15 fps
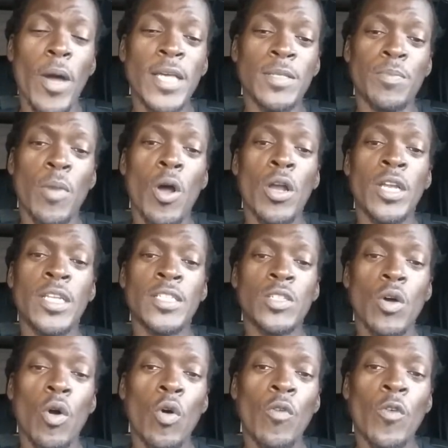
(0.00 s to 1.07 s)
as part of
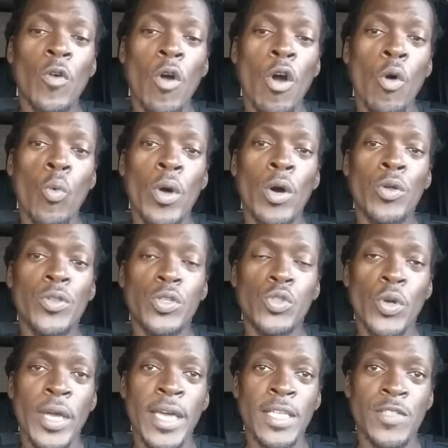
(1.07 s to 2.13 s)
this overall wealth
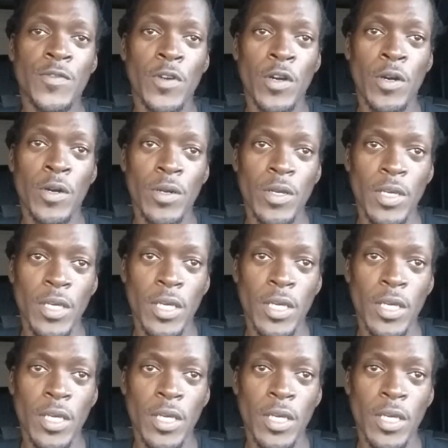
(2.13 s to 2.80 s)
transfer,